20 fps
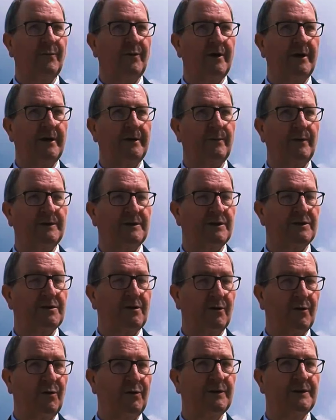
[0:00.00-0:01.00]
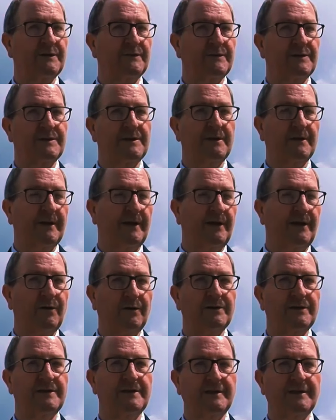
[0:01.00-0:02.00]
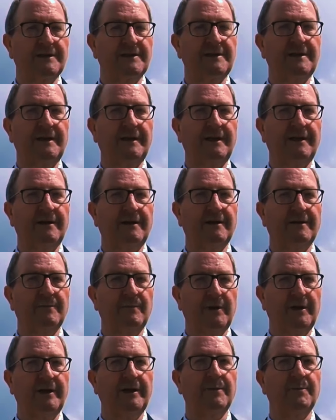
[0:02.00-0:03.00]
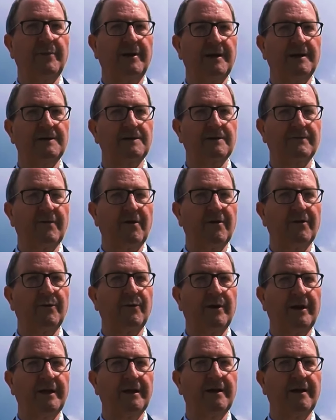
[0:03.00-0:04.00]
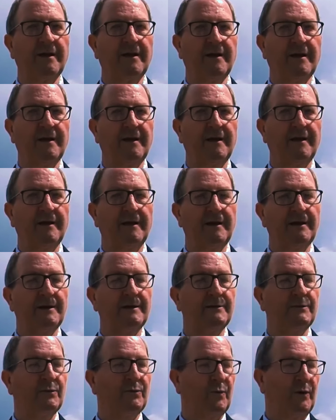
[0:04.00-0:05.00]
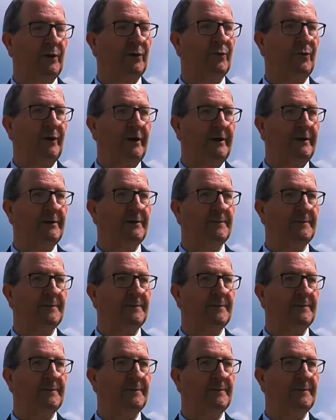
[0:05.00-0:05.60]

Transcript: one, which is our oldest facility, holds 16 million pounds of hard red winter wheat.